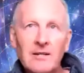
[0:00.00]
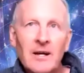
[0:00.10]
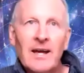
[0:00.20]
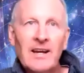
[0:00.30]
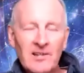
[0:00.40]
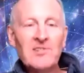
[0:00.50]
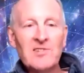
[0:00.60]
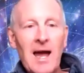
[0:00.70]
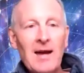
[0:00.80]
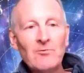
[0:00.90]
yeah, it can
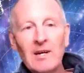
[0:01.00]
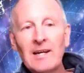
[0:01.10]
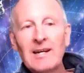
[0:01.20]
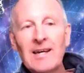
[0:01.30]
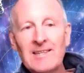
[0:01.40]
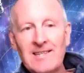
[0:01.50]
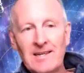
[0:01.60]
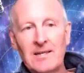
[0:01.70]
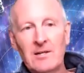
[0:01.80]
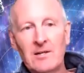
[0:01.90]
sound really
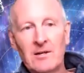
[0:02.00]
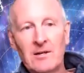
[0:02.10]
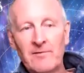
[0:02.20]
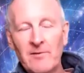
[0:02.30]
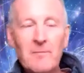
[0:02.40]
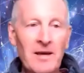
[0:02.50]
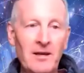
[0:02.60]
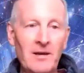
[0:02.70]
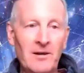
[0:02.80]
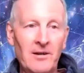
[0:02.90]
easy for
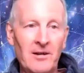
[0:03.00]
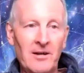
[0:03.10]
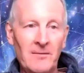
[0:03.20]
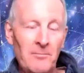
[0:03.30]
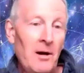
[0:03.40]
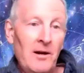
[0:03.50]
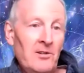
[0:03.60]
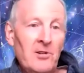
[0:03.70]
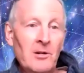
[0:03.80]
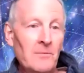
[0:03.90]
me, but
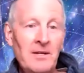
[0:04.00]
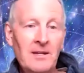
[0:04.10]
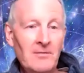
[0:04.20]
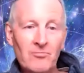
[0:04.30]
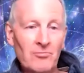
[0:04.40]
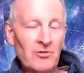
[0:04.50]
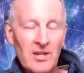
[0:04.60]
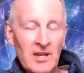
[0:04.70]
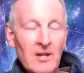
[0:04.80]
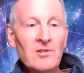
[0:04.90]
it took me
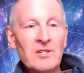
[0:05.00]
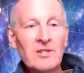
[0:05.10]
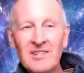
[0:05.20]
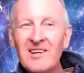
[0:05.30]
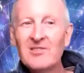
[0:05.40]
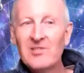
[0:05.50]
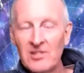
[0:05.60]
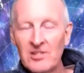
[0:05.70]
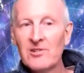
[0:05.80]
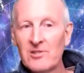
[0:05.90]
years and years
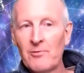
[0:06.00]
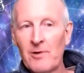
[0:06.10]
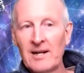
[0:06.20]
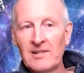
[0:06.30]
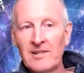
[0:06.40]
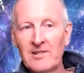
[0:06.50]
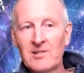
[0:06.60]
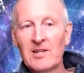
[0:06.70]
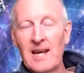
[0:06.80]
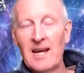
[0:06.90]
and years of practice
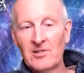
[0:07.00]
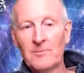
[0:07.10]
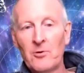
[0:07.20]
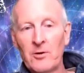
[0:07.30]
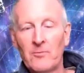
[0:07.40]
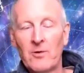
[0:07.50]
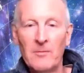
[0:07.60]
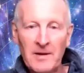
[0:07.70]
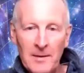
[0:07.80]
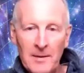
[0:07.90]
to get to the point where
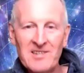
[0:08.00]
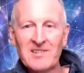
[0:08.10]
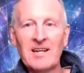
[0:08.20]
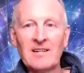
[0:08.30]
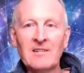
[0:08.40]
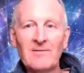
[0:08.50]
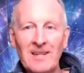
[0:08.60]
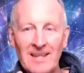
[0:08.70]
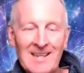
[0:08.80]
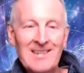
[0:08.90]
it became
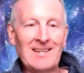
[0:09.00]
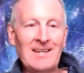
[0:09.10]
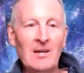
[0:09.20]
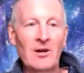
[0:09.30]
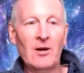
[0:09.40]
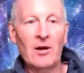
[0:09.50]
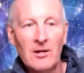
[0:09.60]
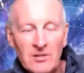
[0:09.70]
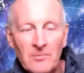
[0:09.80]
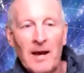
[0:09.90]
instinctively easy
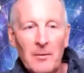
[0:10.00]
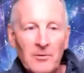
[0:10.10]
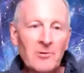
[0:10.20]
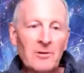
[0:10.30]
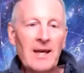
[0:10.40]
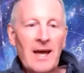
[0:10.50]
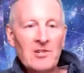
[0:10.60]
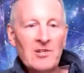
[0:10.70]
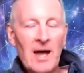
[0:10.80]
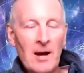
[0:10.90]
to be able to
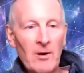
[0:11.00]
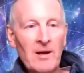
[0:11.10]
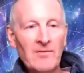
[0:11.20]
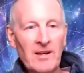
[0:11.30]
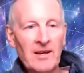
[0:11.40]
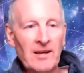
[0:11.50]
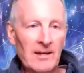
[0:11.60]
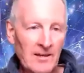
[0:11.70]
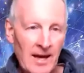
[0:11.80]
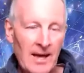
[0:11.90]
engage that way of
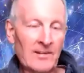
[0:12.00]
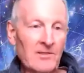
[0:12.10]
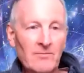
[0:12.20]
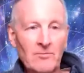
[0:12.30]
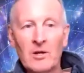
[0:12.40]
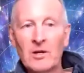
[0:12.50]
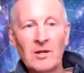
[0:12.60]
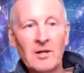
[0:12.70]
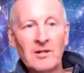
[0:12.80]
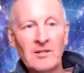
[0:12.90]
thinking and that acting,
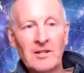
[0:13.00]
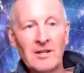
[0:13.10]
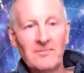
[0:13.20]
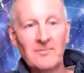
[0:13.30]
you know.